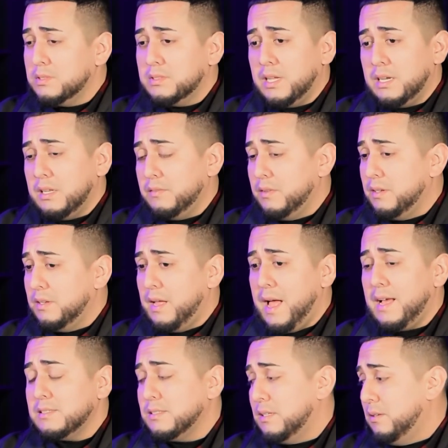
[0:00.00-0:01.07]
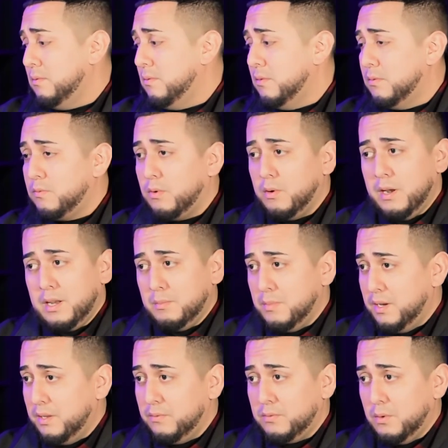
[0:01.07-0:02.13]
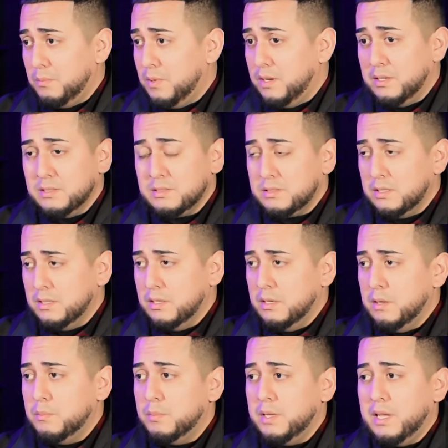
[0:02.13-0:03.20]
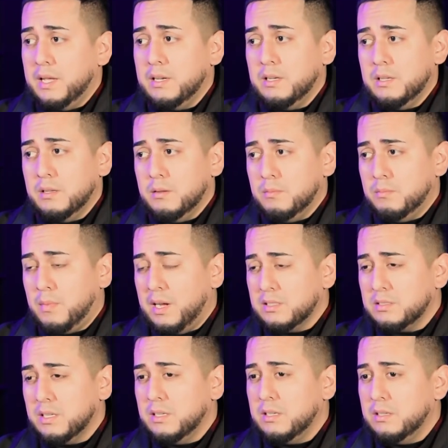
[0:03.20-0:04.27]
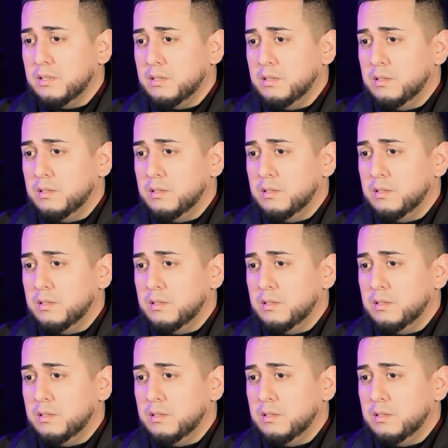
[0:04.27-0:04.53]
not even asking for any money from us, but yet my son,